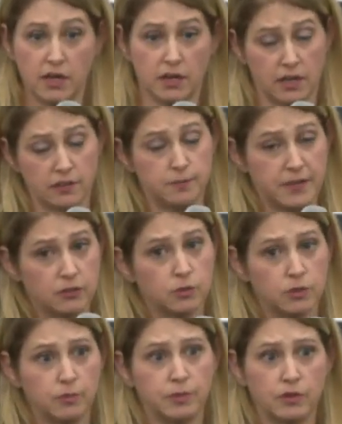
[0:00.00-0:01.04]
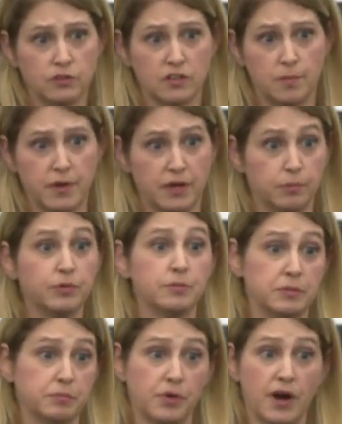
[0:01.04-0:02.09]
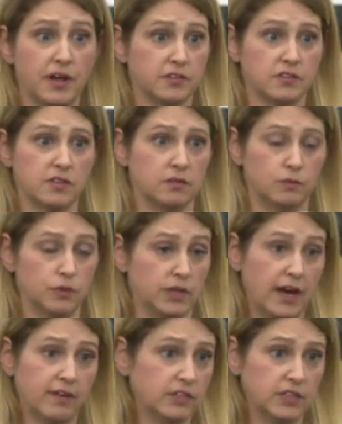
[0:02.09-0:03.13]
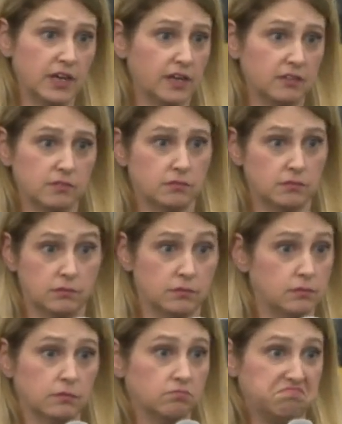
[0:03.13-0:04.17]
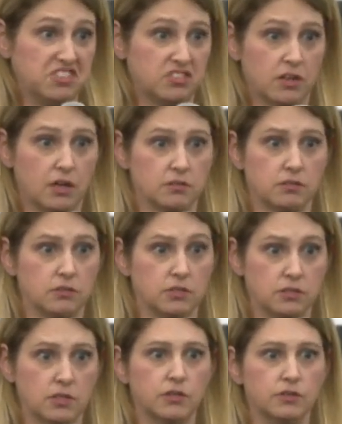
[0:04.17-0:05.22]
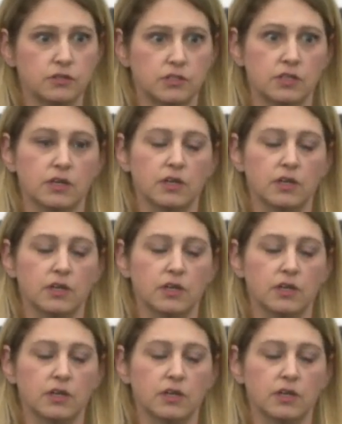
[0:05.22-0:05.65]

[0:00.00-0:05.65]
and I expect we'll open those up at a premium price that we haven't yet discussed or disclosed.